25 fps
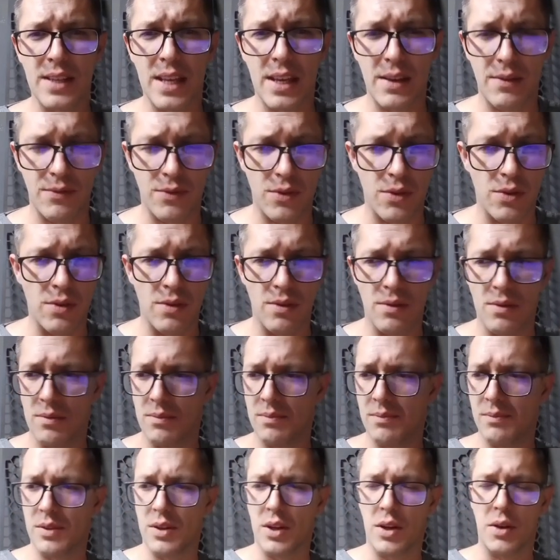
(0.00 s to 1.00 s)
If you
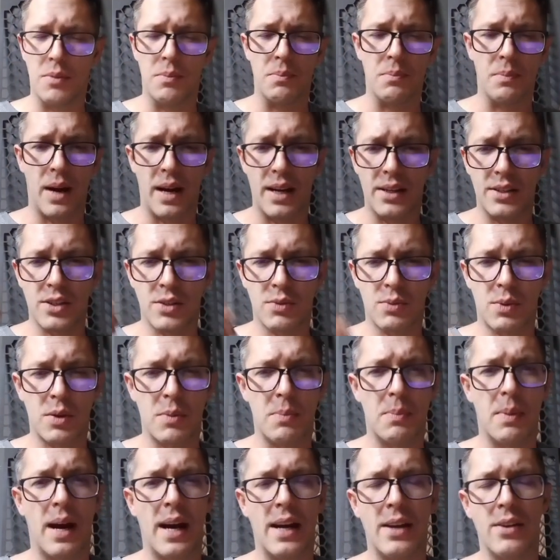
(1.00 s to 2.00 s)
might just want to
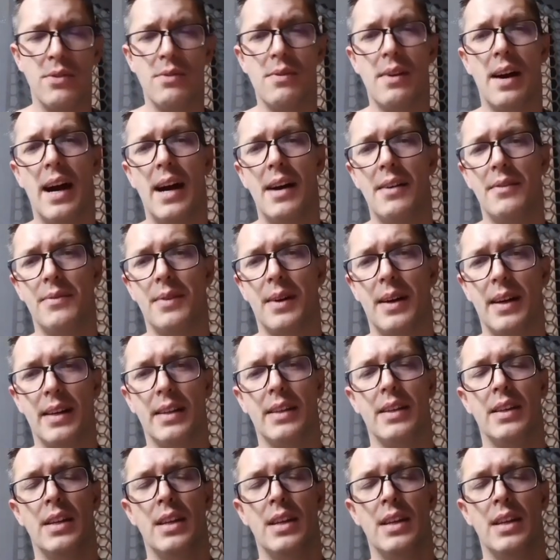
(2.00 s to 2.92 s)
buy a new hi-fi,